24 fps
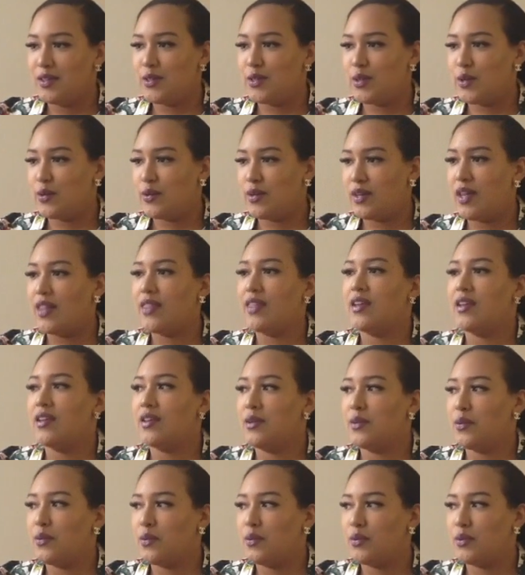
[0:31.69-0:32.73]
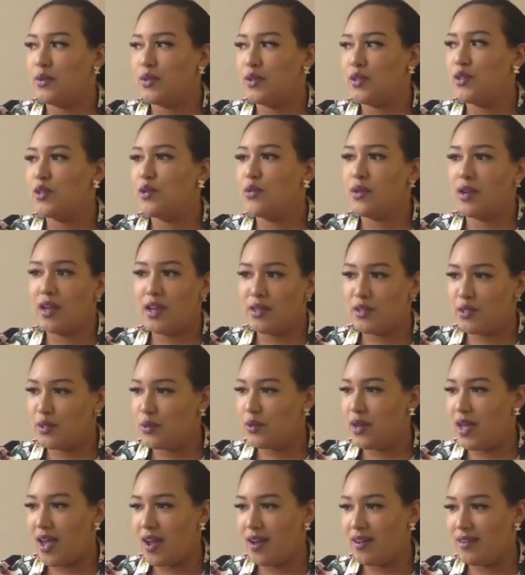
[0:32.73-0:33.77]
So nothing to do what I do
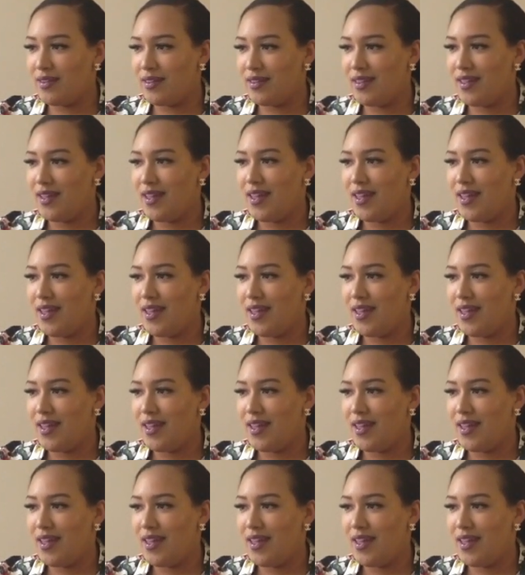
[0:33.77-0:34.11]
now.